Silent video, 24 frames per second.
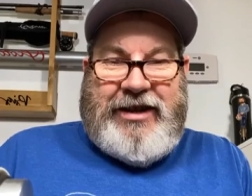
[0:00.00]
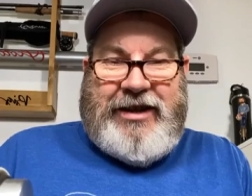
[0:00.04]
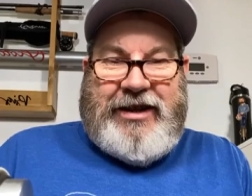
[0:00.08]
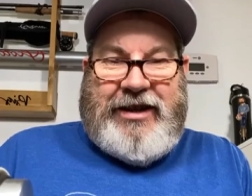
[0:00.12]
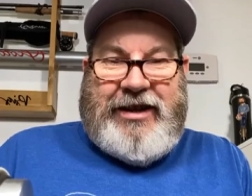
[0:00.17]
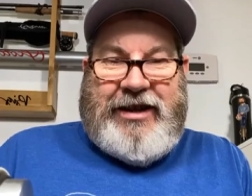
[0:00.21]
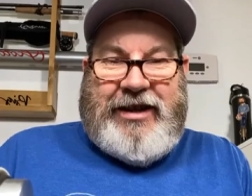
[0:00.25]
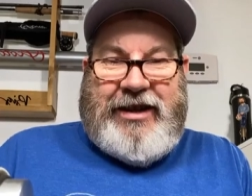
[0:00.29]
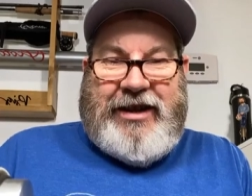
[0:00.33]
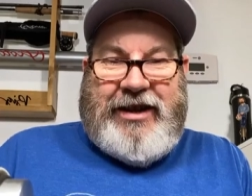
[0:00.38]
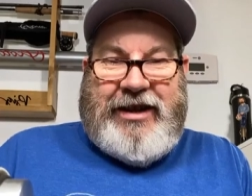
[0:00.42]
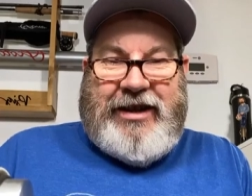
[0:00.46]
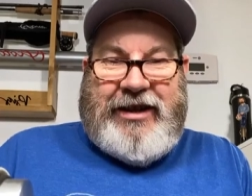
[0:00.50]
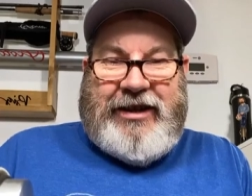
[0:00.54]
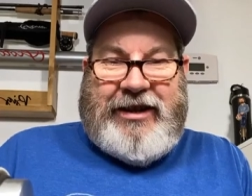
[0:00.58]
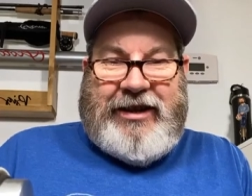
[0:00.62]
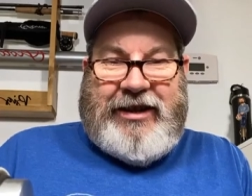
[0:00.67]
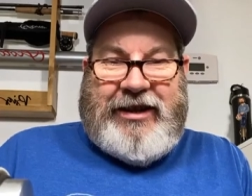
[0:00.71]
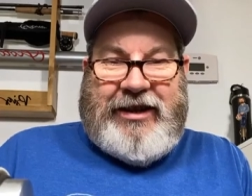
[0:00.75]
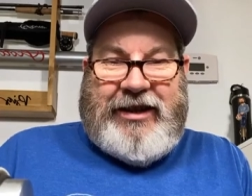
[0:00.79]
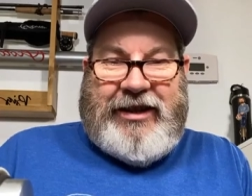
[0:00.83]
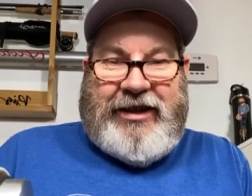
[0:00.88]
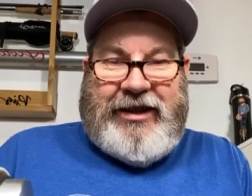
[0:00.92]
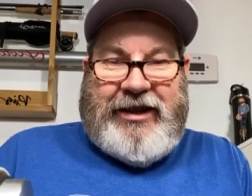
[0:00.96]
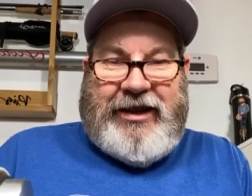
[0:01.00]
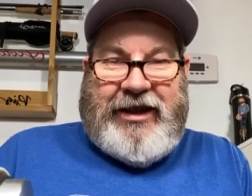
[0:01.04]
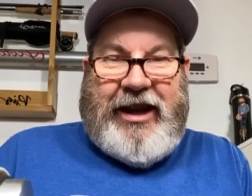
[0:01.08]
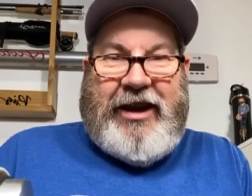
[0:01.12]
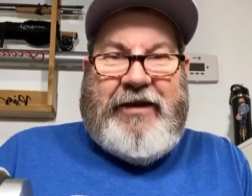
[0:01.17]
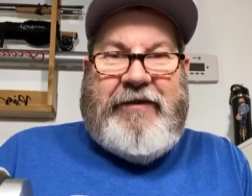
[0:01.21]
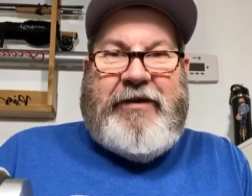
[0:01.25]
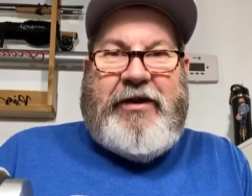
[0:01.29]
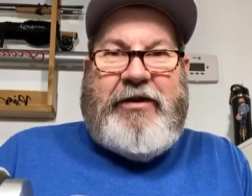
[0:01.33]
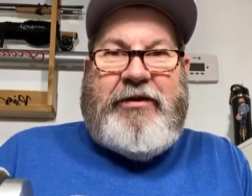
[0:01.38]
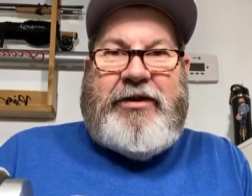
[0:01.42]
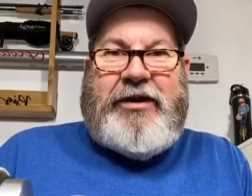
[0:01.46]
Yes, a lot
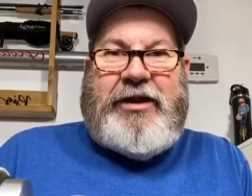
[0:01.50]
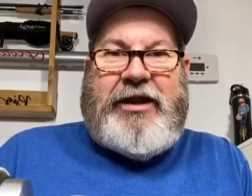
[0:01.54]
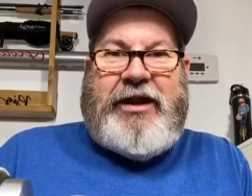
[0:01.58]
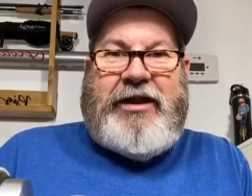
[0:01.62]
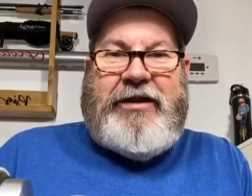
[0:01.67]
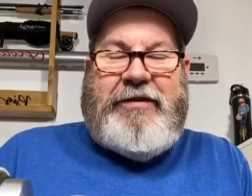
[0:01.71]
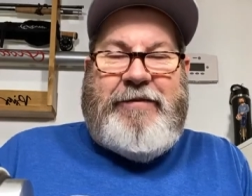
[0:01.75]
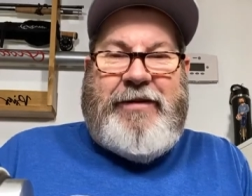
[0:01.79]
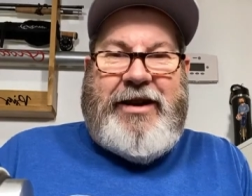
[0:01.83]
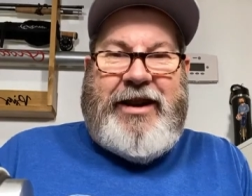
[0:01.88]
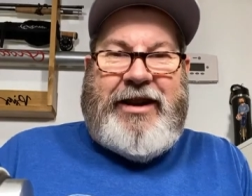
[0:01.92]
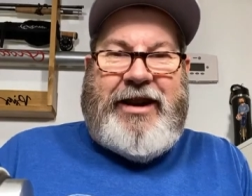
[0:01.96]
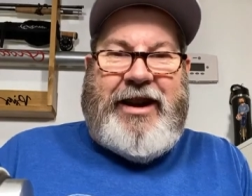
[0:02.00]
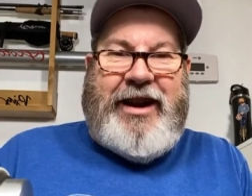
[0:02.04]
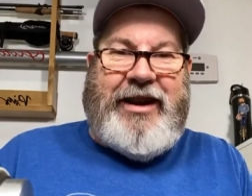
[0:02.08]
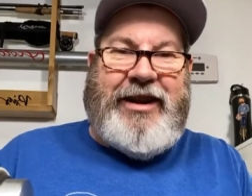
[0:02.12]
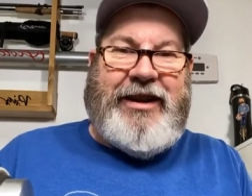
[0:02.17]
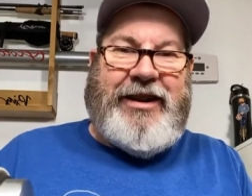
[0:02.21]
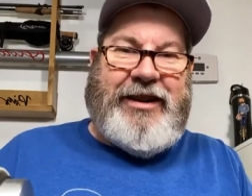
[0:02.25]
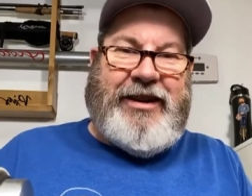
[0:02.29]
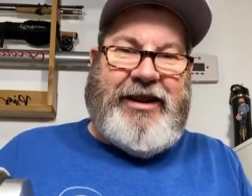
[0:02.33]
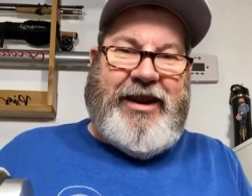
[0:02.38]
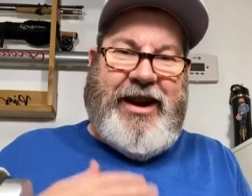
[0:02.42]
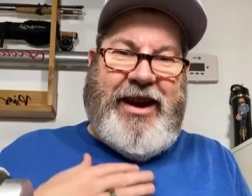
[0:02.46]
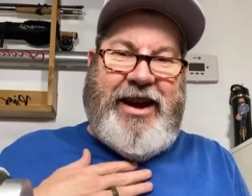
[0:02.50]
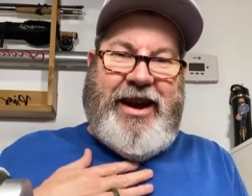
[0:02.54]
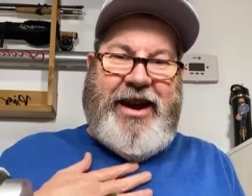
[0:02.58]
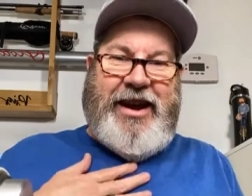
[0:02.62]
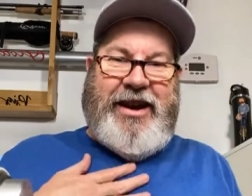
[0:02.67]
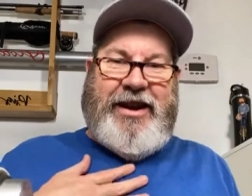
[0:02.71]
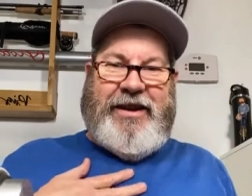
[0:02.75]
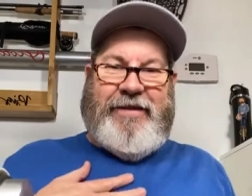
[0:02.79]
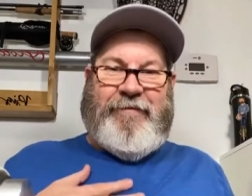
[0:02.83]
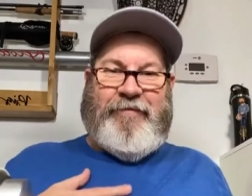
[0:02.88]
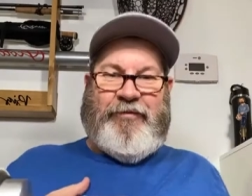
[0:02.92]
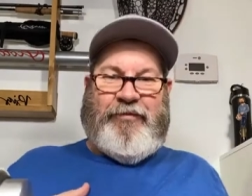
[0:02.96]
of folks there. Everybody, heck
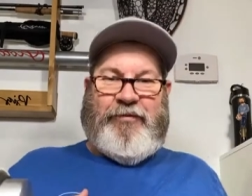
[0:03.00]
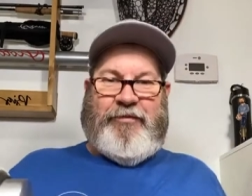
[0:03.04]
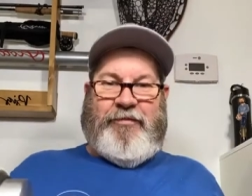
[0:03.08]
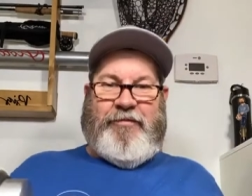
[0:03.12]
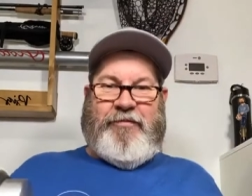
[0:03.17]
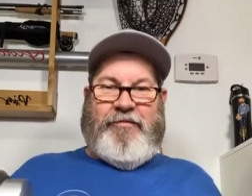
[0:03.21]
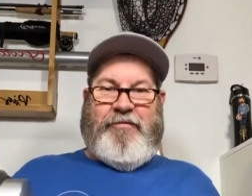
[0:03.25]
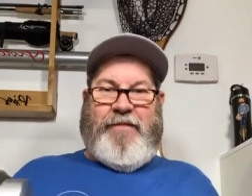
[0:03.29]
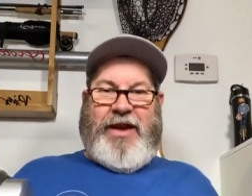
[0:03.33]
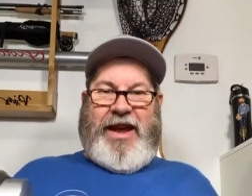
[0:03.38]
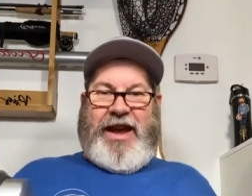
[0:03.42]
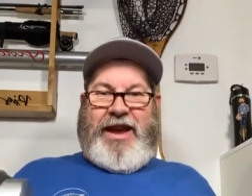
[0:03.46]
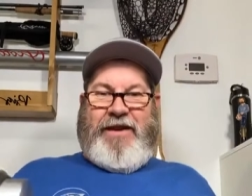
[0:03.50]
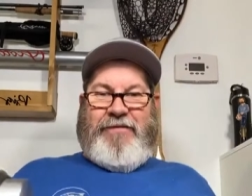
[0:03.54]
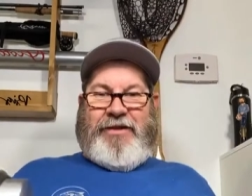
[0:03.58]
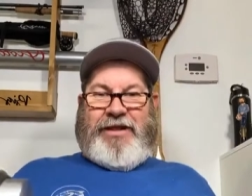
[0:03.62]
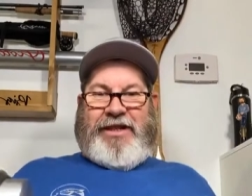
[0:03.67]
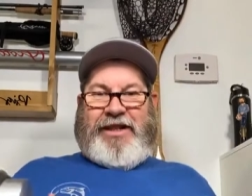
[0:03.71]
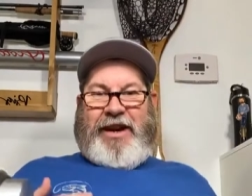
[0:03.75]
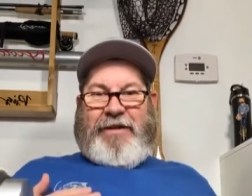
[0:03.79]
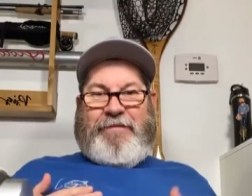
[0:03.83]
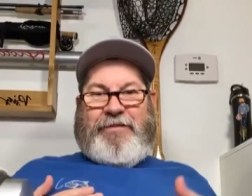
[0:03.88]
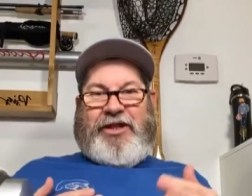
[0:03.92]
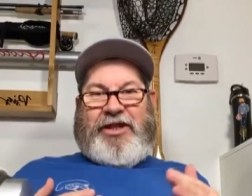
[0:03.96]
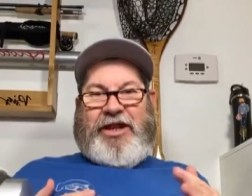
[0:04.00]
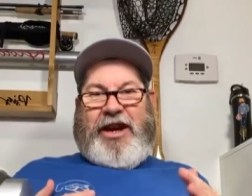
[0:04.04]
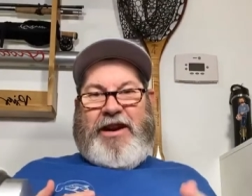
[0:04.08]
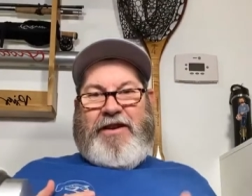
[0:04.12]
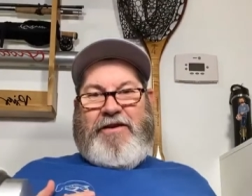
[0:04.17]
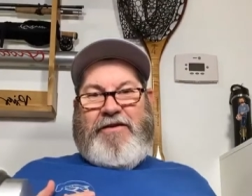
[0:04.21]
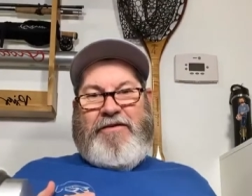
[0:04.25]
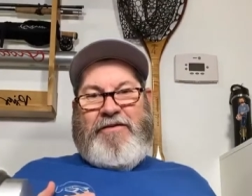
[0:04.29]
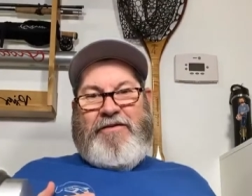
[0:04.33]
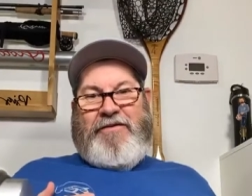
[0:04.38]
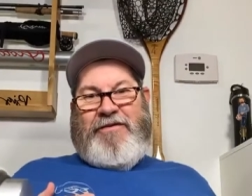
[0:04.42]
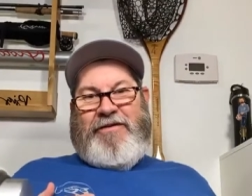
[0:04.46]
yeah, man. What's up,
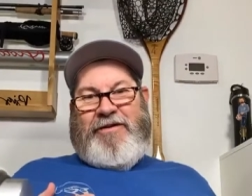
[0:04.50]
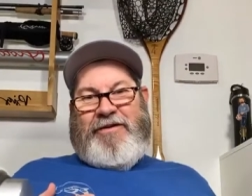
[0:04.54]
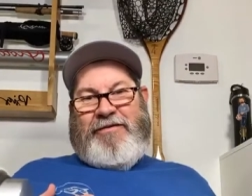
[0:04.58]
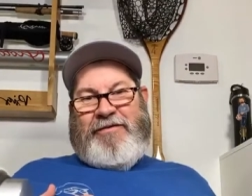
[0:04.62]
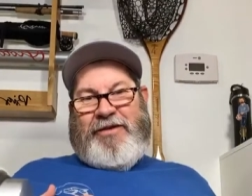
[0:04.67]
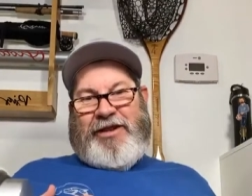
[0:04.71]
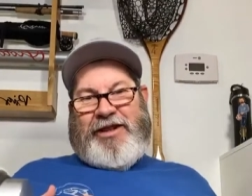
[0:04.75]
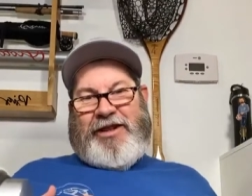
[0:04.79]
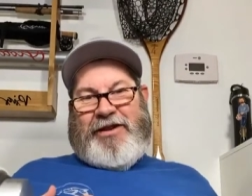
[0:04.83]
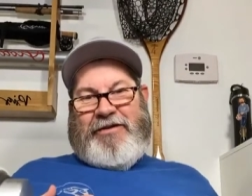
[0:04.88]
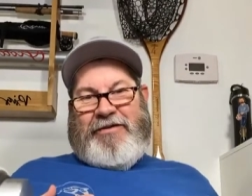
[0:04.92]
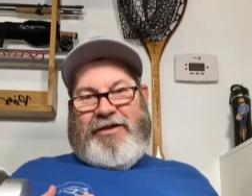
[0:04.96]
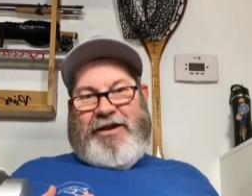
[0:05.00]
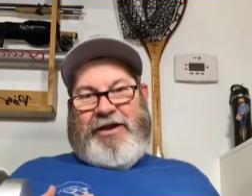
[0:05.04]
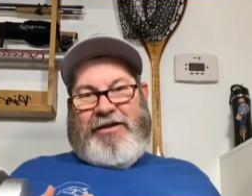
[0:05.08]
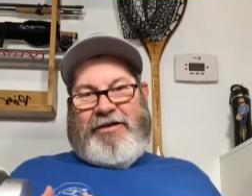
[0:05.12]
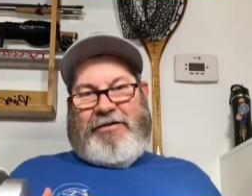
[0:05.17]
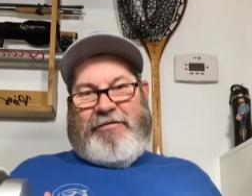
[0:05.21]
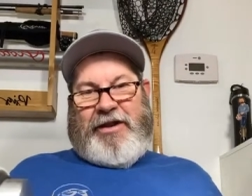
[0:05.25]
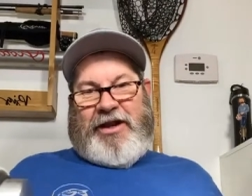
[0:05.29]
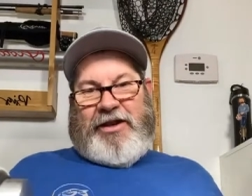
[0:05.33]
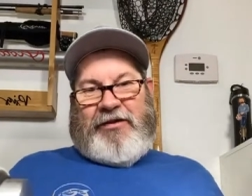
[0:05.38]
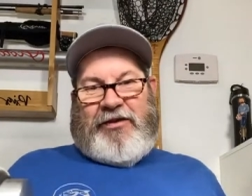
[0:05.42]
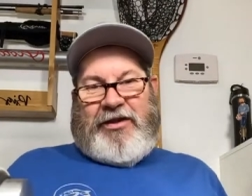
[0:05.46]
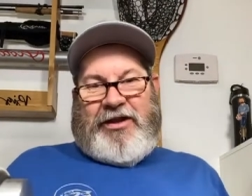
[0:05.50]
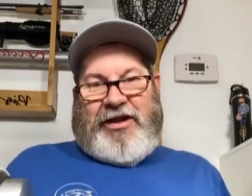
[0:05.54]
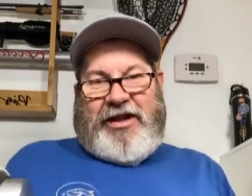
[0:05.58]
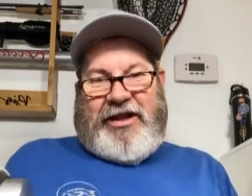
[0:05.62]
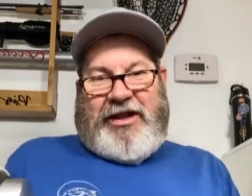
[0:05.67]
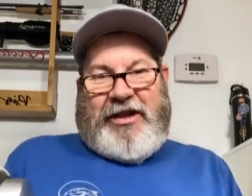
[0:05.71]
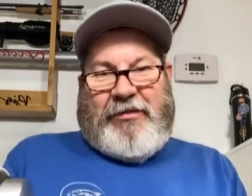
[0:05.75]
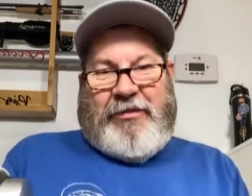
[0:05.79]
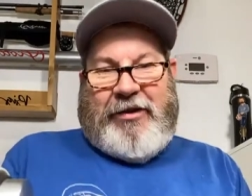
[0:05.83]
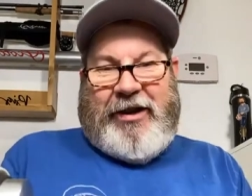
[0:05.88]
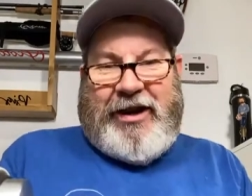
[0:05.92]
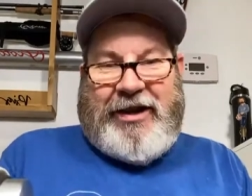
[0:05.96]
Joe? What's going on in West
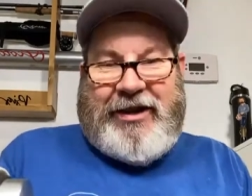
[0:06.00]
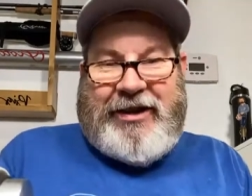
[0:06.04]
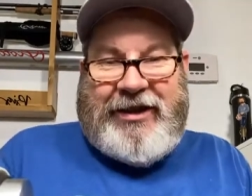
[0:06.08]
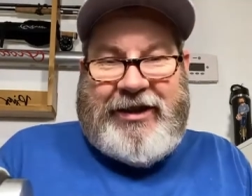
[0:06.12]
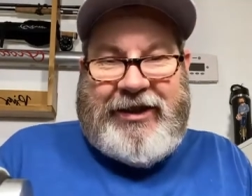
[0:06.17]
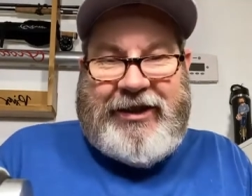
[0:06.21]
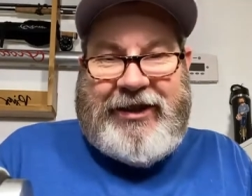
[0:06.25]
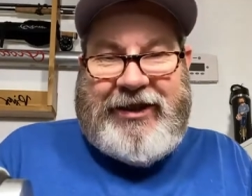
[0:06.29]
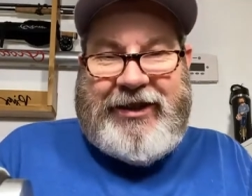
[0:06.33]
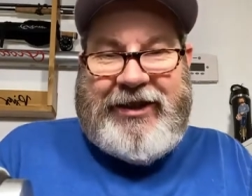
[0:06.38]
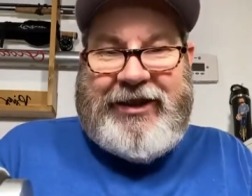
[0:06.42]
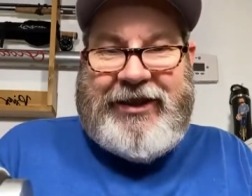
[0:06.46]
Virginia, brother?